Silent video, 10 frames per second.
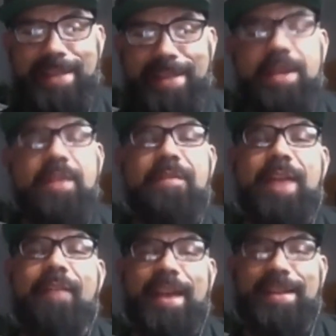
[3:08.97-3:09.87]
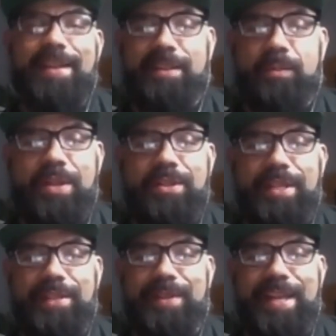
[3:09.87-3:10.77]
So they don't even have an Excel spreadsheet,
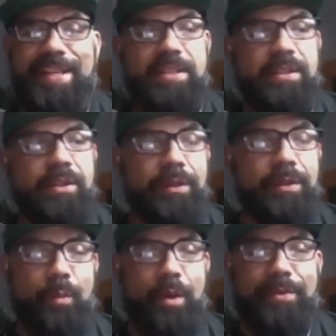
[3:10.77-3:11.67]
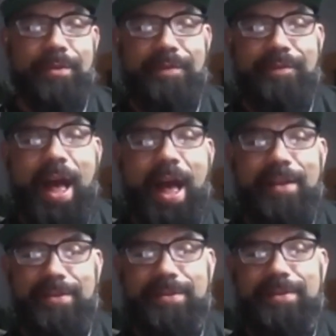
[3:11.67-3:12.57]
dude. They just literally work through the
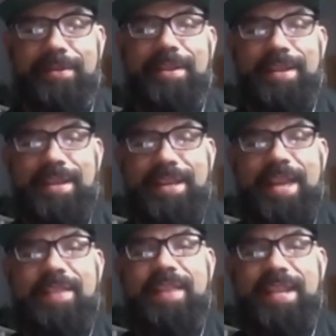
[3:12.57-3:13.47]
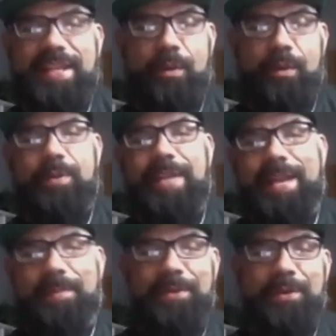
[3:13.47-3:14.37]
files, and then they just rotate
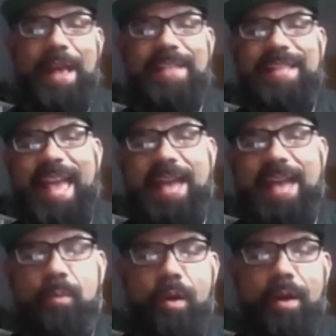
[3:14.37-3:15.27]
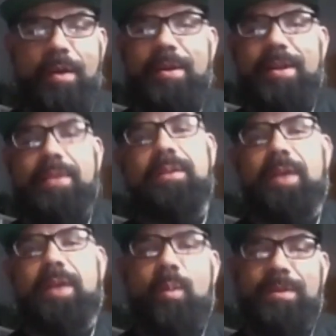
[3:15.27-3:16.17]
them through as they add more. So it's
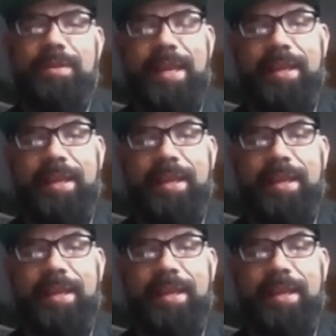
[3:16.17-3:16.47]
almost like,